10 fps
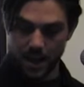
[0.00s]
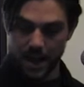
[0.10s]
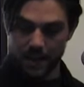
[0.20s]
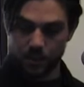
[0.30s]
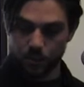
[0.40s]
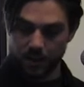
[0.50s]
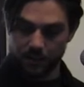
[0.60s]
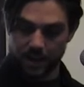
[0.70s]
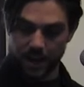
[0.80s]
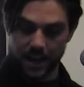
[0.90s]
And we live
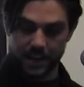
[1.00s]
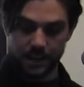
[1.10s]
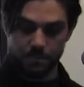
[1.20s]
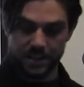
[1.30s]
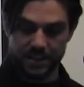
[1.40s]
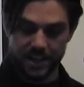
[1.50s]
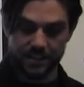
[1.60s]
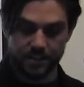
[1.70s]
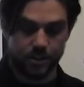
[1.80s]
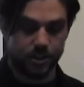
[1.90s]
in a highly
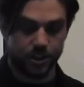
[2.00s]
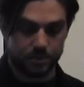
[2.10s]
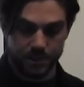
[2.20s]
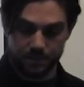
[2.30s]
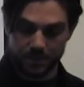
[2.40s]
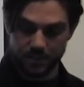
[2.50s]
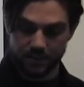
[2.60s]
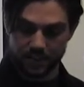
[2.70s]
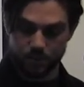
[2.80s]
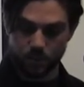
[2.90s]
mediated urban
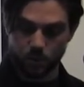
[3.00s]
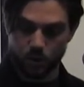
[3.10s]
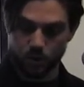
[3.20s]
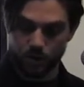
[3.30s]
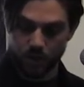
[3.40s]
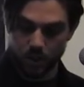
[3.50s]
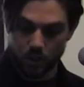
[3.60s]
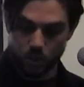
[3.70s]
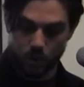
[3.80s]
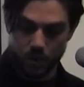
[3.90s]
industrial world
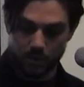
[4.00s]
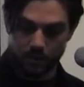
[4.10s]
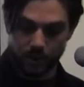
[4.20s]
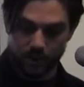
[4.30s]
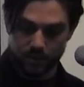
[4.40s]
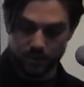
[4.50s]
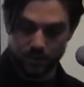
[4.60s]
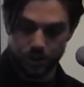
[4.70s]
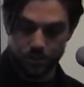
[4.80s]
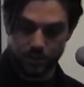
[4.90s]
where we have lost the
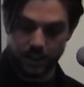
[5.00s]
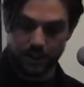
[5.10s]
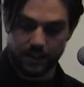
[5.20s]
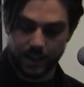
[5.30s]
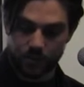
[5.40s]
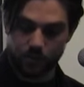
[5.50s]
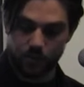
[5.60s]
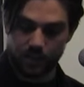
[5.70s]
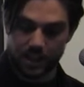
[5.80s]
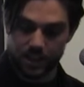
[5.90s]
visual and cultural
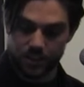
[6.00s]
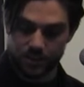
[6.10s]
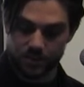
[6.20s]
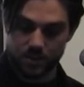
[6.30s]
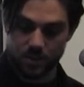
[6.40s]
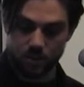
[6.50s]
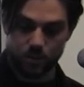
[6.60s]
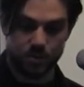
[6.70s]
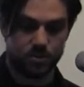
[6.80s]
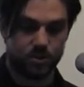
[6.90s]
relations
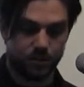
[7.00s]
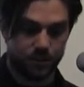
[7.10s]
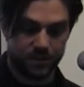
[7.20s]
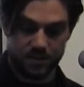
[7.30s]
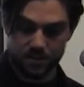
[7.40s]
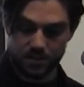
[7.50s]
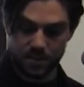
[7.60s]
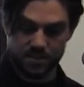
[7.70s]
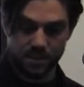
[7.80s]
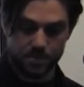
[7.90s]
to the surfaces
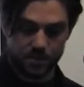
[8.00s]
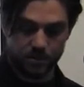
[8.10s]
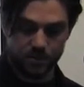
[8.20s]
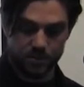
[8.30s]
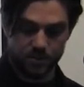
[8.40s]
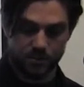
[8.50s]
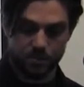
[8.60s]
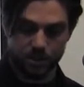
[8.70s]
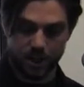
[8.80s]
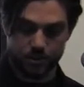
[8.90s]
and subsurfaces of
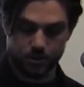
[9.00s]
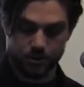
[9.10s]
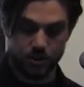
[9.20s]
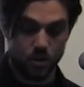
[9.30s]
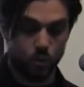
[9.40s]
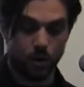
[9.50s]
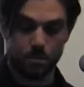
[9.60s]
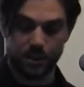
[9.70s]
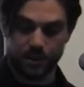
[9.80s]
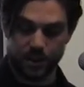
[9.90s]
production, where
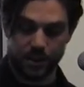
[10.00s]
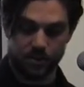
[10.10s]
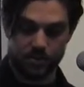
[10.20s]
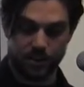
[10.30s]
materials